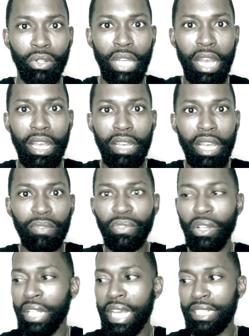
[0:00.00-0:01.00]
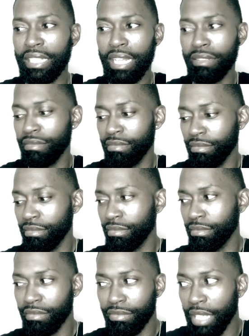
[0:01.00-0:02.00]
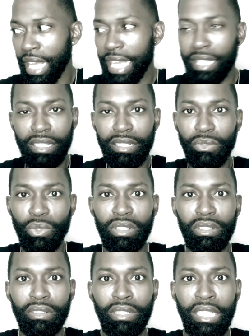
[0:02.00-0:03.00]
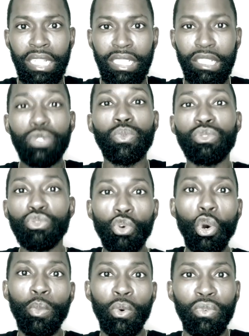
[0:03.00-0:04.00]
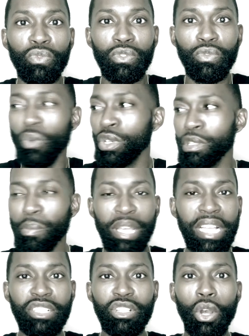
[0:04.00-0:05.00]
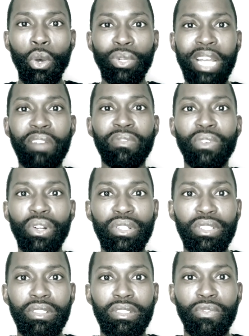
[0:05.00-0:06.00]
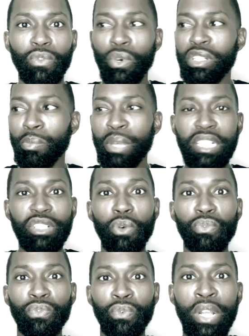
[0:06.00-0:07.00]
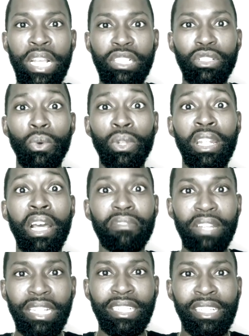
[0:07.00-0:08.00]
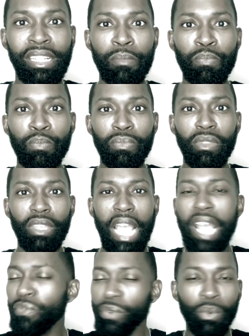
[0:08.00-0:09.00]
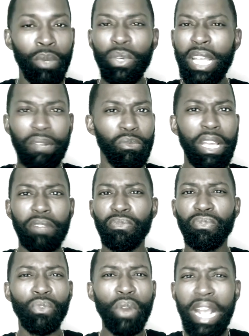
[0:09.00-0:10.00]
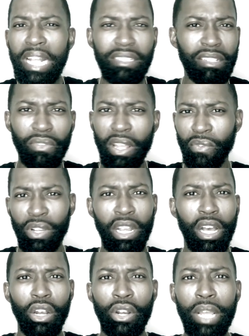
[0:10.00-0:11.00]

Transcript: I felt like that, hey, this was normal for it to be so diverse, for it to be so freeing, so loving. Everyone, we had friends of every color.